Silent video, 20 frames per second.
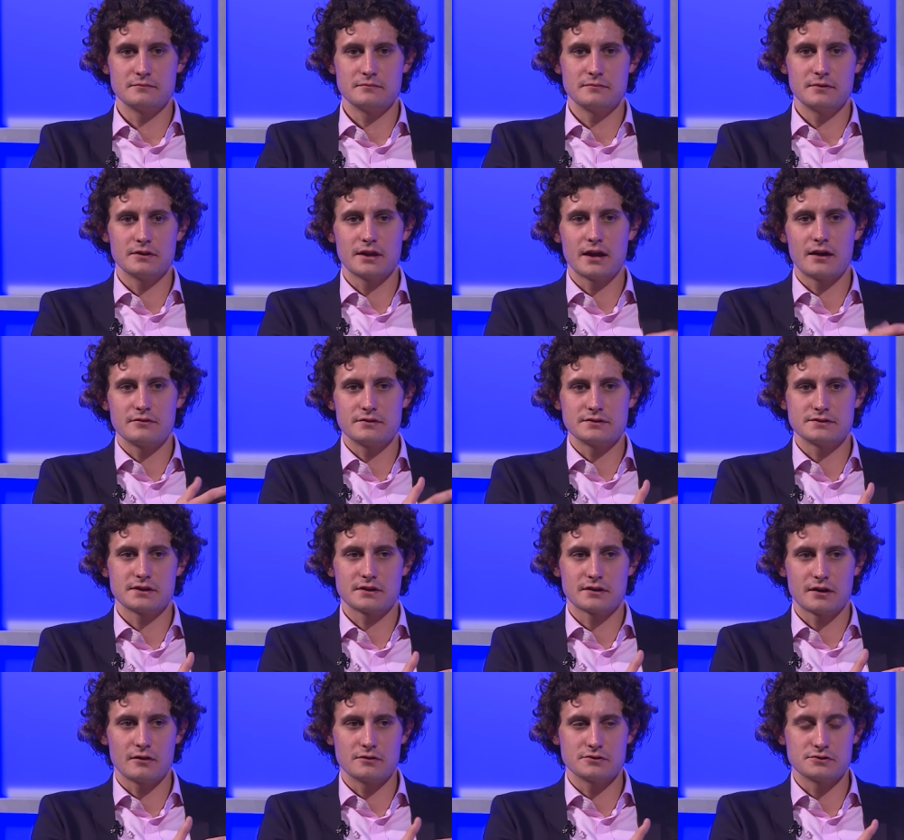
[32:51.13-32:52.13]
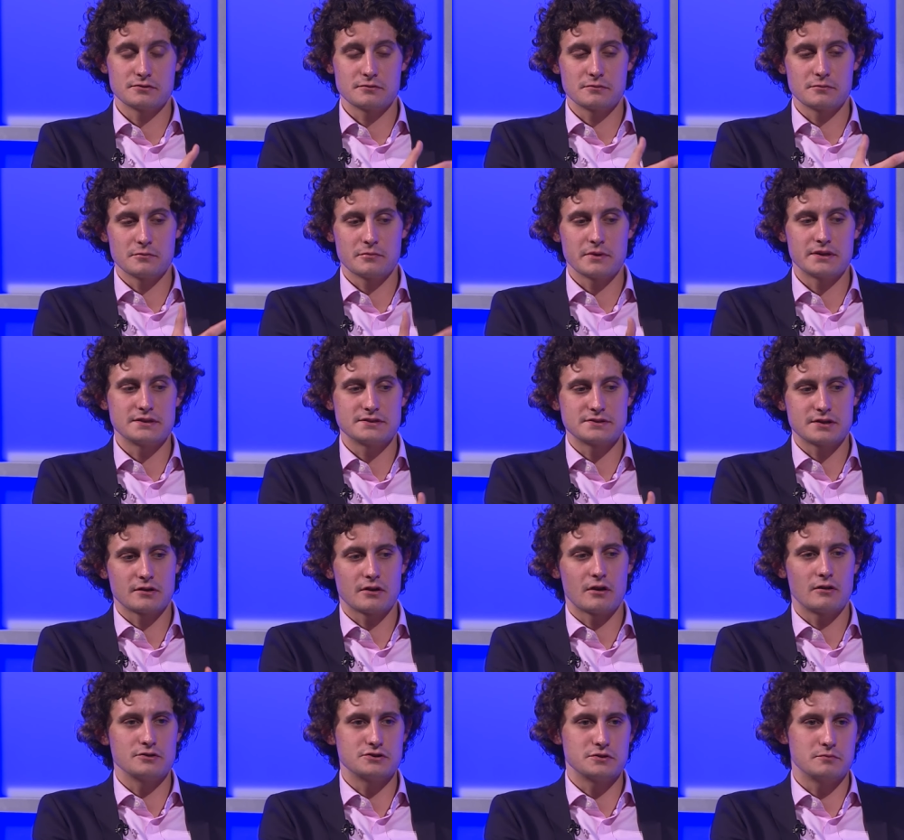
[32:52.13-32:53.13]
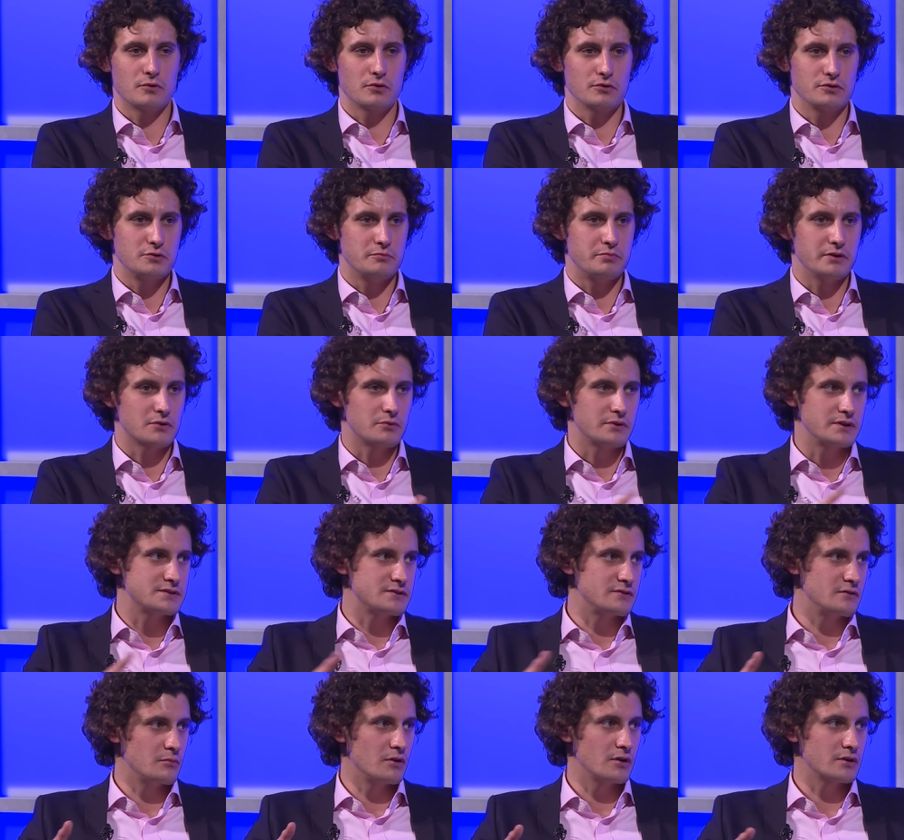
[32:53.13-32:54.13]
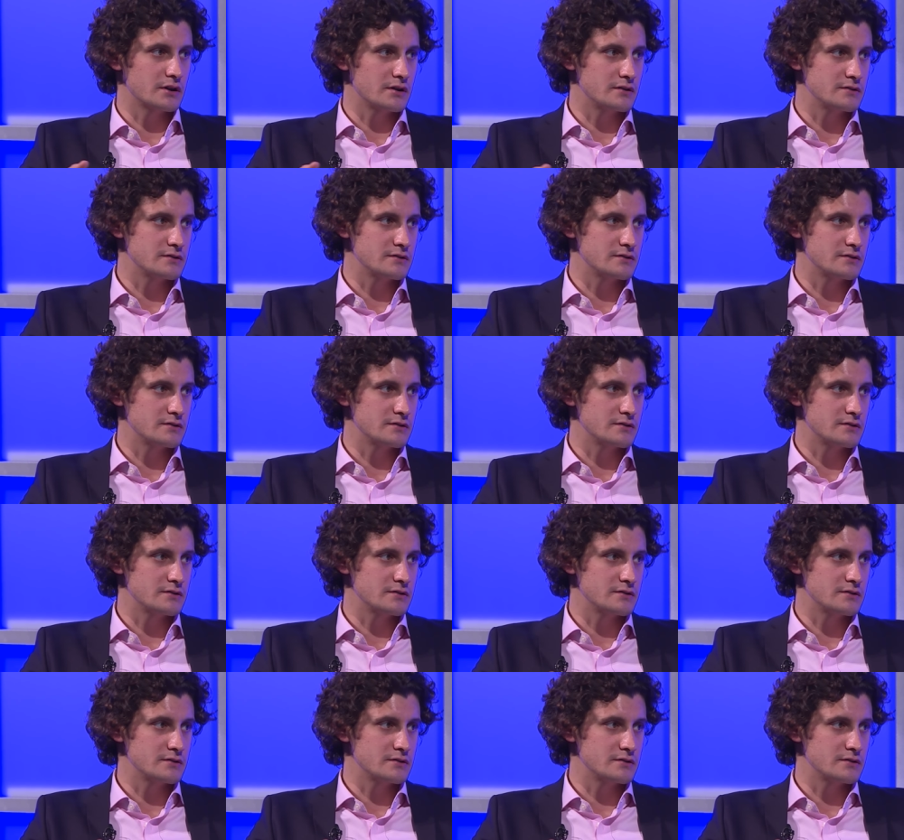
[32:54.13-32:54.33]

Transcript: allow this technology or make this technology more ubiquitous in the market.